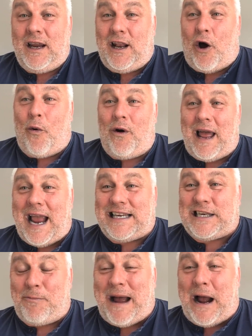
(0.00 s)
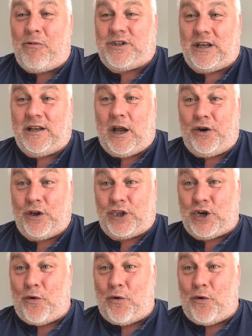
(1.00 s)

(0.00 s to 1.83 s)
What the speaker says: you know, X amount and another